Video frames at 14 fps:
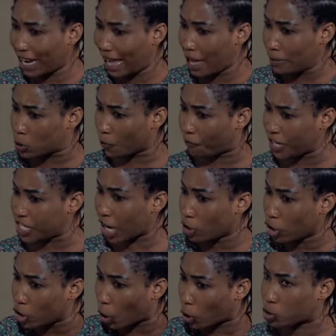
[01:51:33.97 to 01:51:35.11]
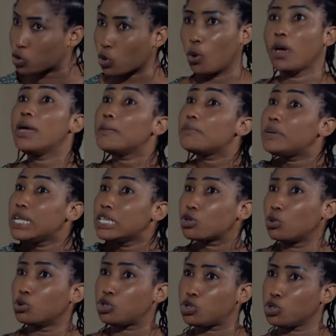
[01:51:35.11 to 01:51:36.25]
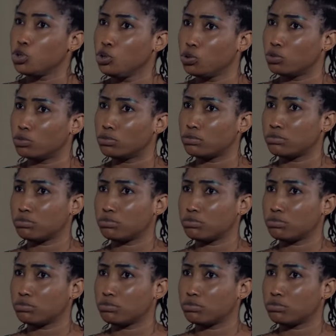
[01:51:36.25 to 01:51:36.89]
she allow him to finish. I need doctor. Please continue.